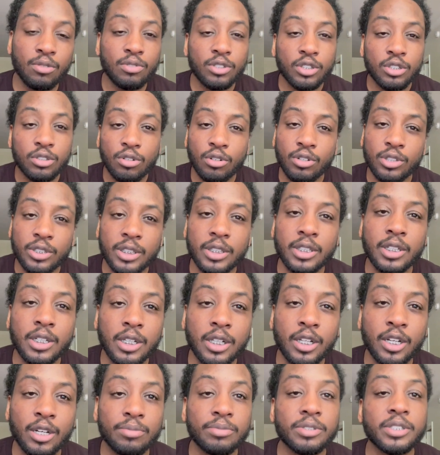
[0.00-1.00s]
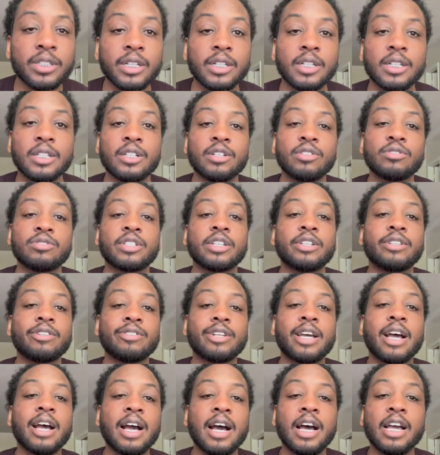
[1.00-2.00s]
Once you go into the club and say the club say they're
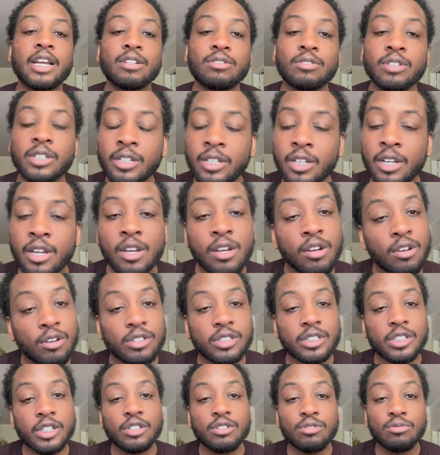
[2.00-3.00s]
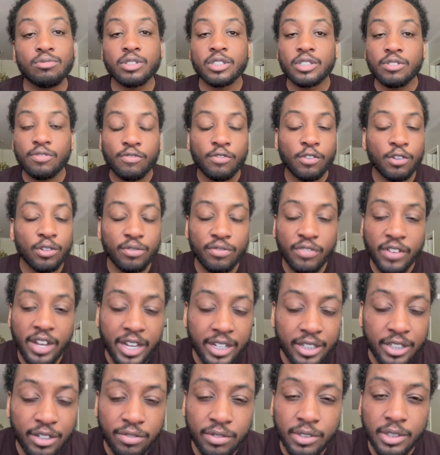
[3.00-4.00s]
not hiring, or say you went to four or
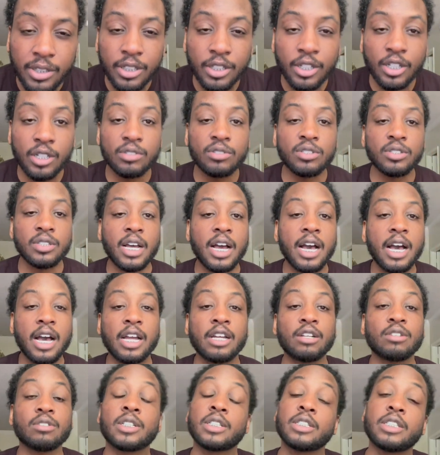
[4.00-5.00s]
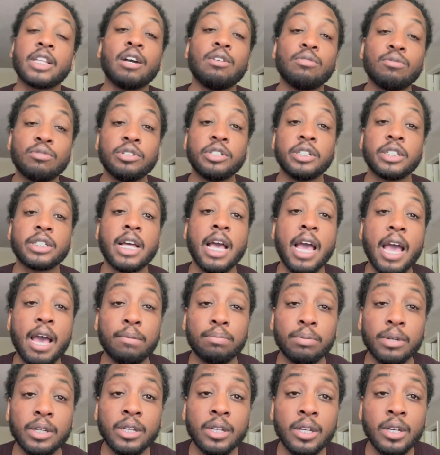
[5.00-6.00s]
five different clubs, you're not hiring. Because that would
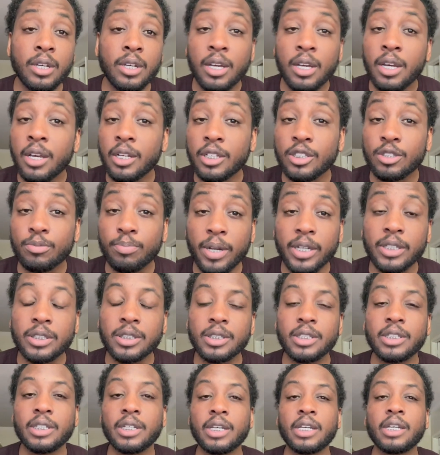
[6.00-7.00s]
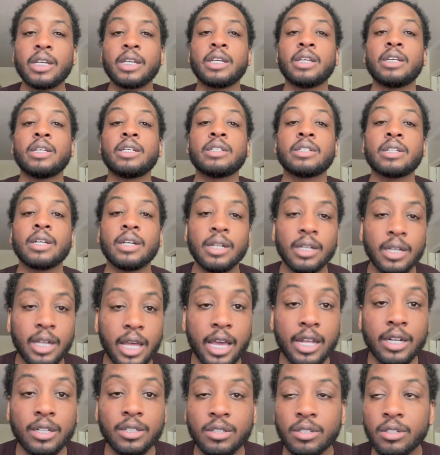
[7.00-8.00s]
happen, especially in
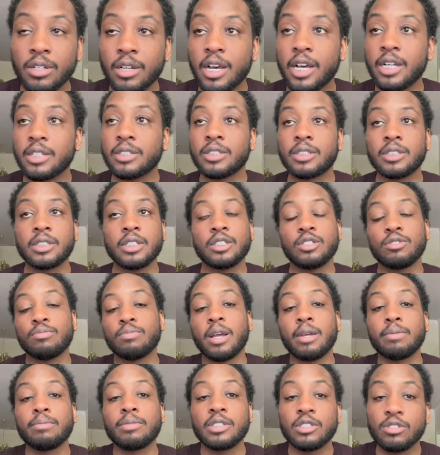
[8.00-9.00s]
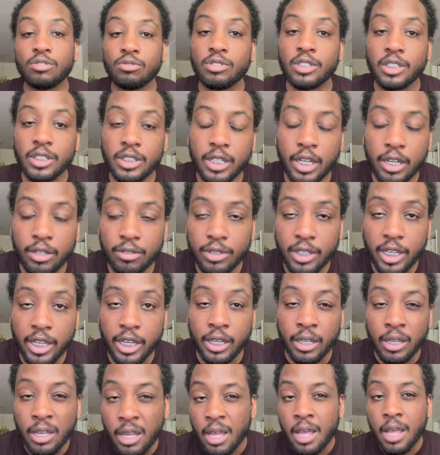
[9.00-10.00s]
Atlanta. Other cities might be doing the same
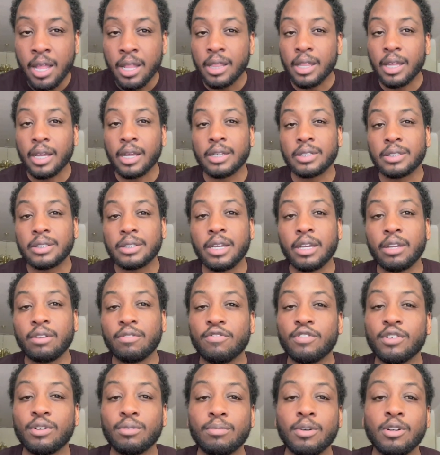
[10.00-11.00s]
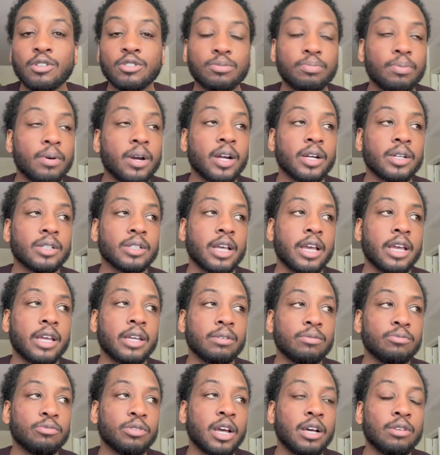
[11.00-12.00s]
thing. Like I say, for the most part,
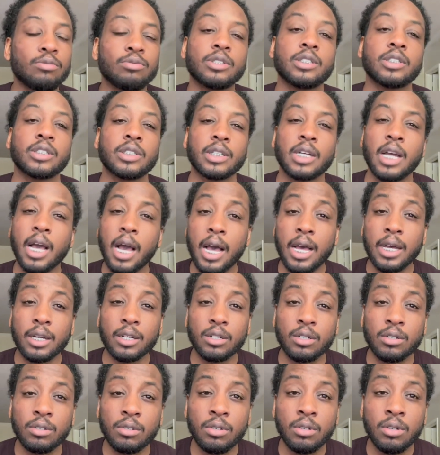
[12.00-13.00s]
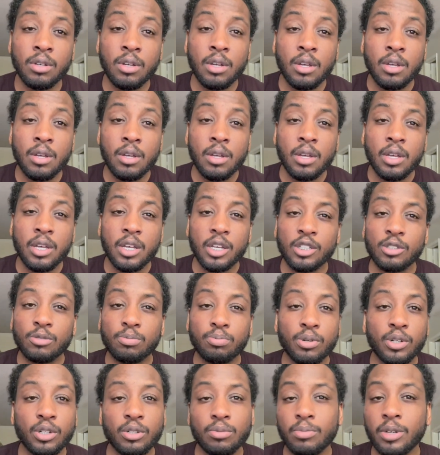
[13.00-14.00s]
like when I was in Chicago, it's
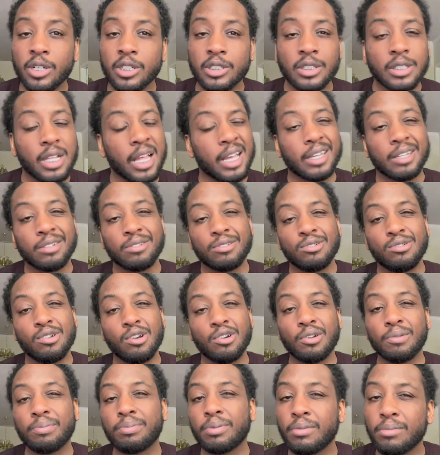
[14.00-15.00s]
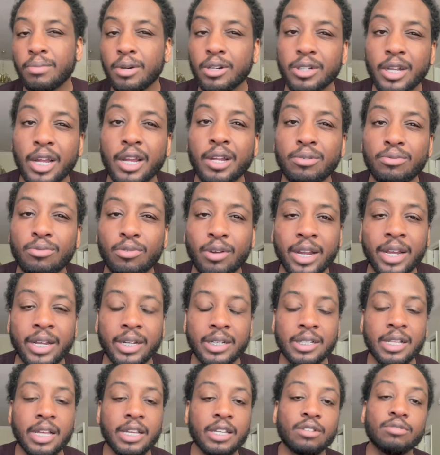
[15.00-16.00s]
pretty much like, if you know the promoter, they ran
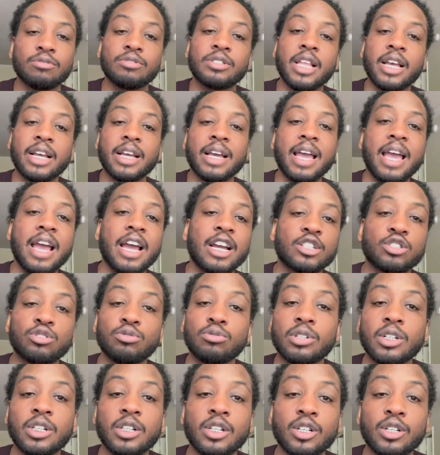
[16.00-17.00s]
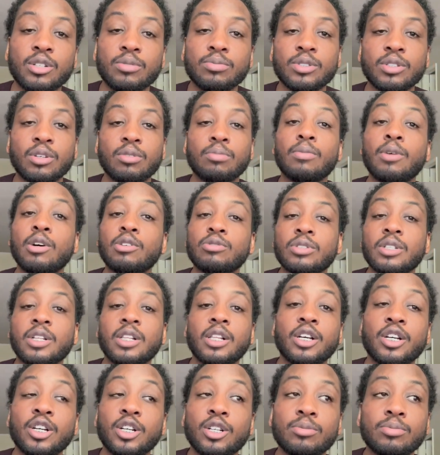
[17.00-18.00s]
it like it was like an actual club. So most
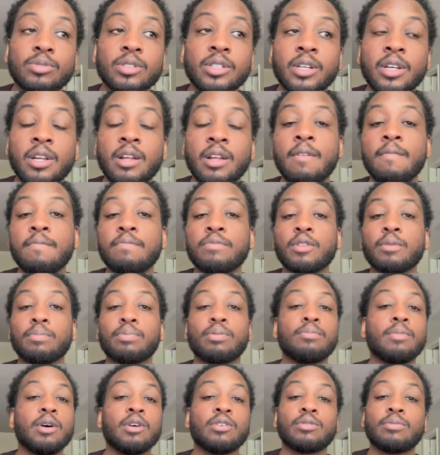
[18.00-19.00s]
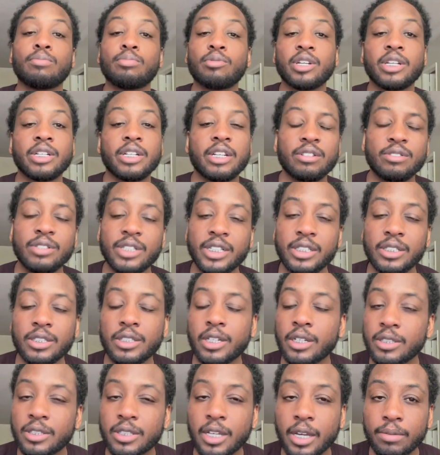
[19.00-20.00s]
clubs, the promoter bring their
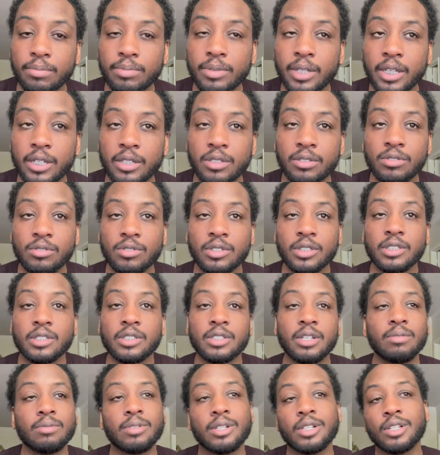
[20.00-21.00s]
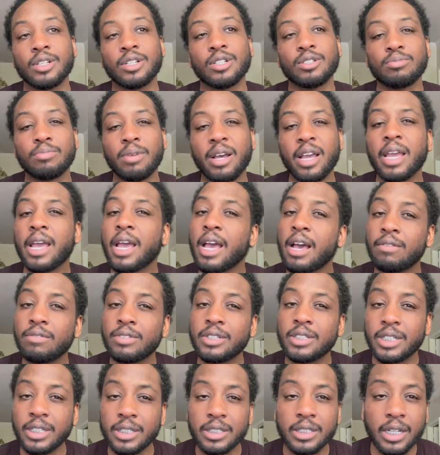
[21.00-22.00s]
DJ type thing, you know what I'm saying? Some clubs might have a
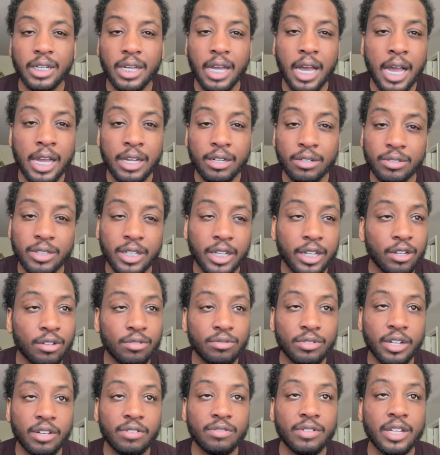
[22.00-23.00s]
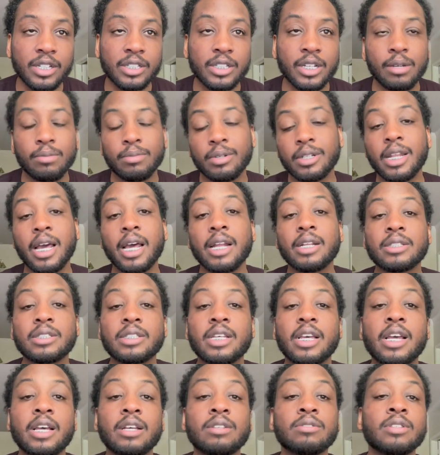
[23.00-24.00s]
DJ hired there or whatever like that, but a lot of
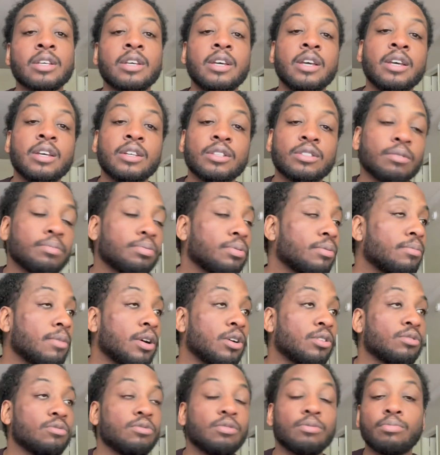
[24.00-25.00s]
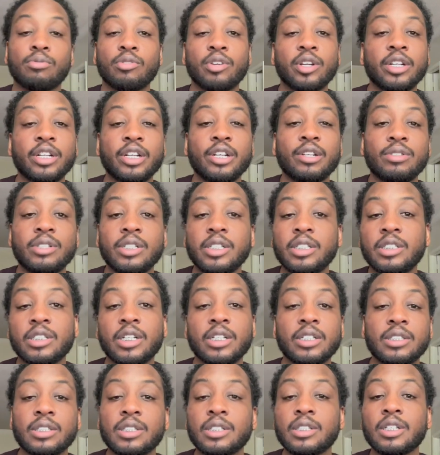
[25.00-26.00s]
times, the promoter will bring their
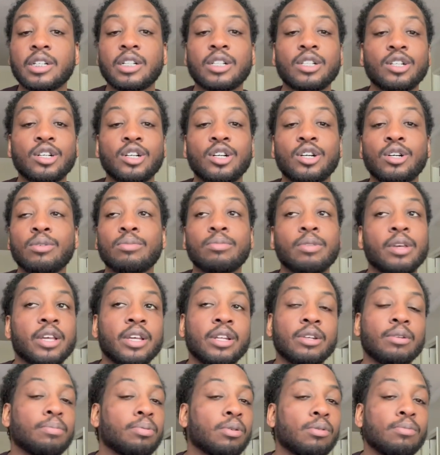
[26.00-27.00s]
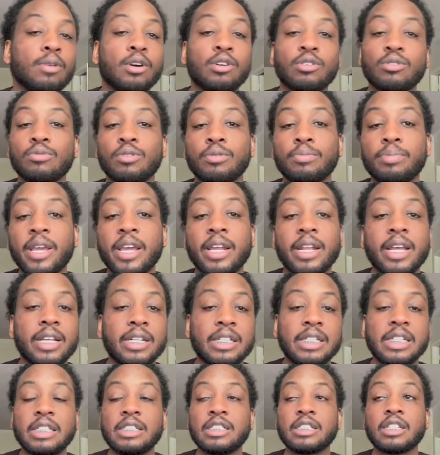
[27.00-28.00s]
DJ to the club and the promoter will pay that
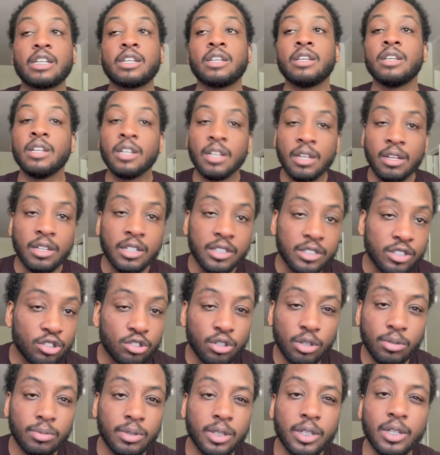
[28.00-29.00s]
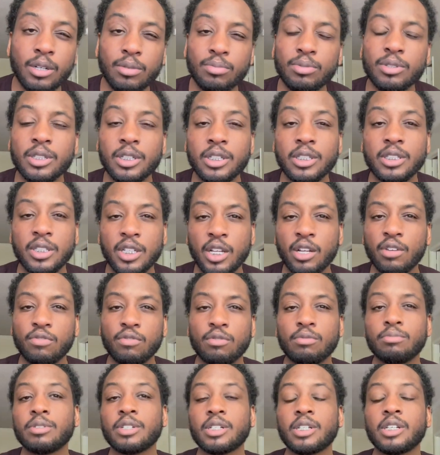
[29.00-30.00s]
DJ. Strip club a little
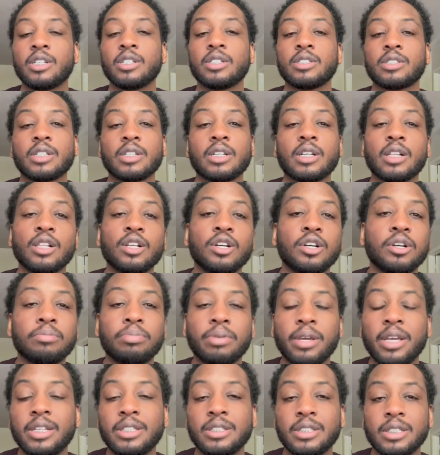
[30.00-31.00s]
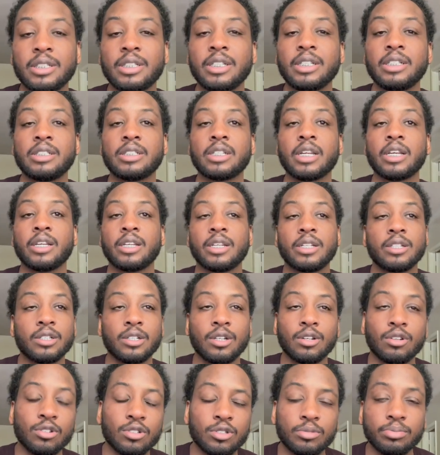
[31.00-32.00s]
different because the club pays the DJ and the
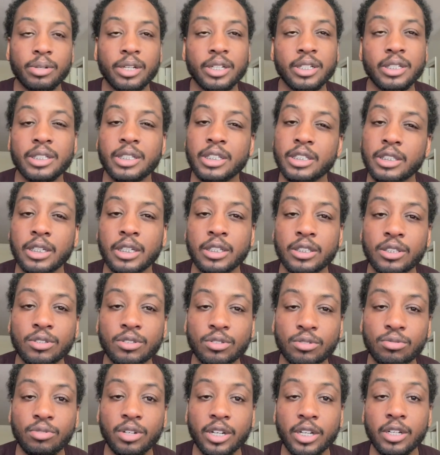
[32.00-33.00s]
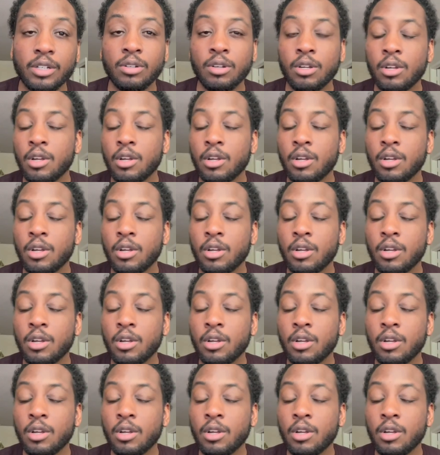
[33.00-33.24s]
girls pay the DJs as well.